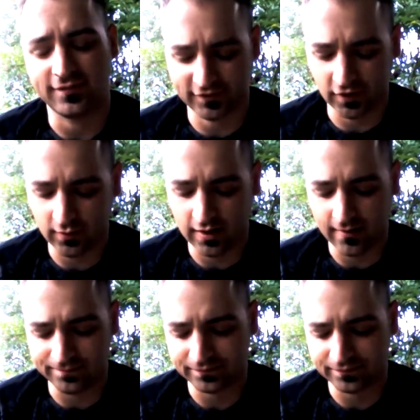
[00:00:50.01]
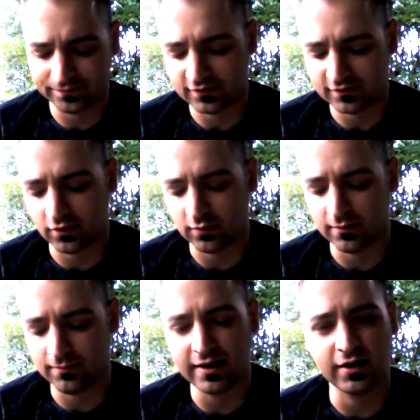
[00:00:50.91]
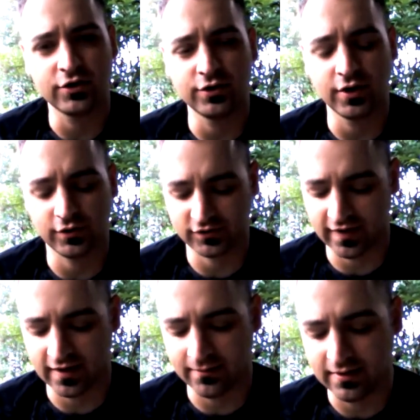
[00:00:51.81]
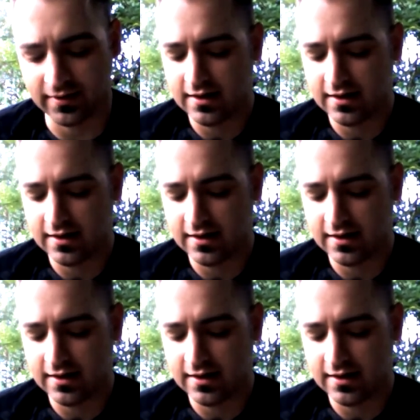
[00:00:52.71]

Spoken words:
So mega kudos to them.